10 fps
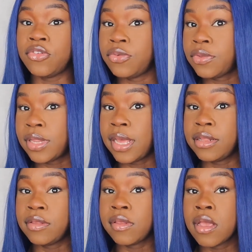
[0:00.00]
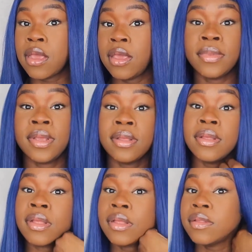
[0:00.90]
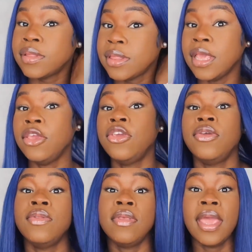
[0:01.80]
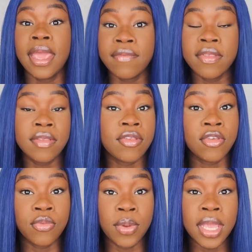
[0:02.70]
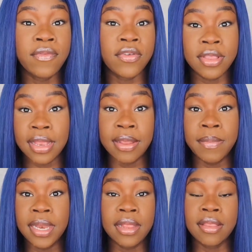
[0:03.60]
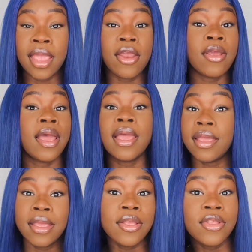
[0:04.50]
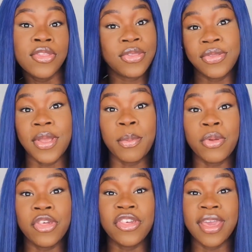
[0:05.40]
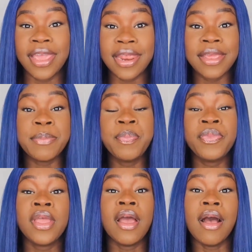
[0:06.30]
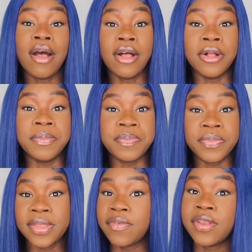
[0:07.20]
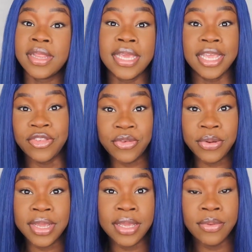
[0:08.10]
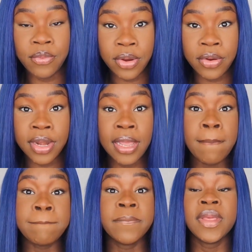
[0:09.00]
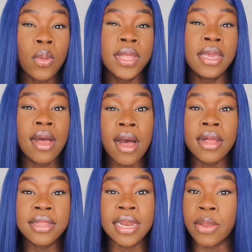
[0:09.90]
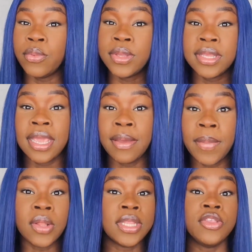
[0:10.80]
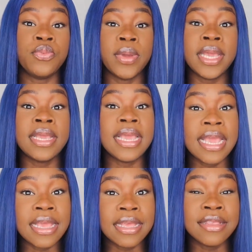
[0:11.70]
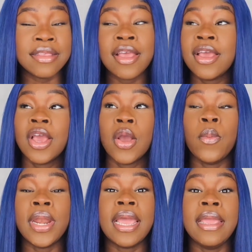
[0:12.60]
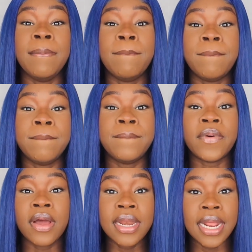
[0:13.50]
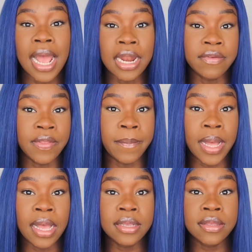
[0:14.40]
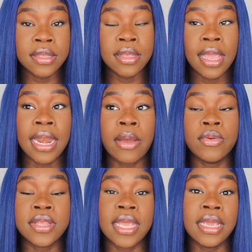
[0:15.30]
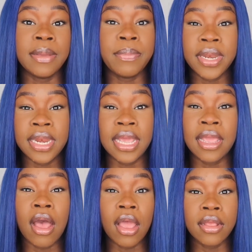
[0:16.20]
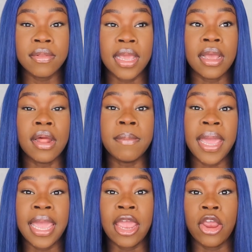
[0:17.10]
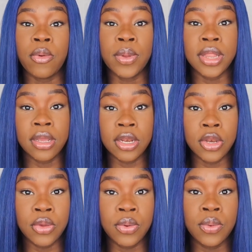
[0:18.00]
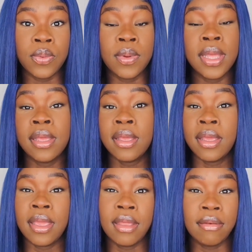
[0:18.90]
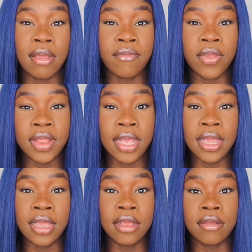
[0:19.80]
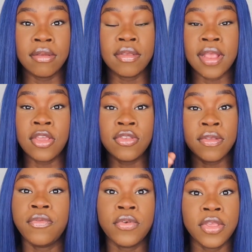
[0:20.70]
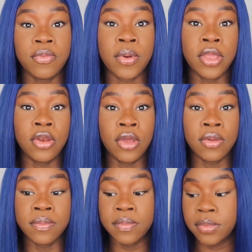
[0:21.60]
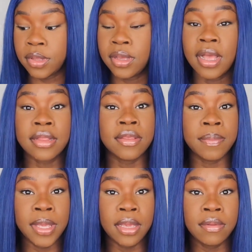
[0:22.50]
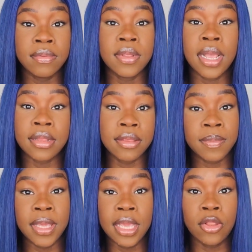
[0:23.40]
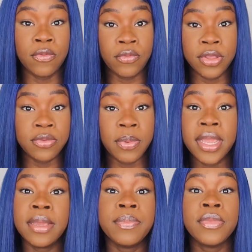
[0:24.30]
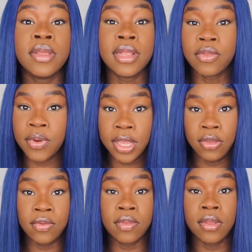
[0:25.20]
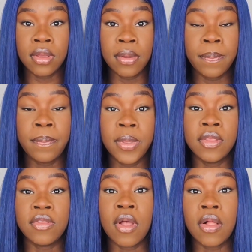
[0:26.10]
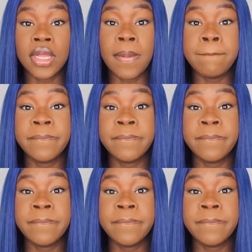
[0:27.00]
true to length. Thank you to AF Sisters Wigs for sending me this hair. I appreciate it. Definitely enjoy wearing it. The only con that I would say about this wig is when I brought it out of the box and I was like putting it like on my hair with the glue and everything, because I used the freeze spray, you know, the got to be yellow freeze spray. That's what I used to install it.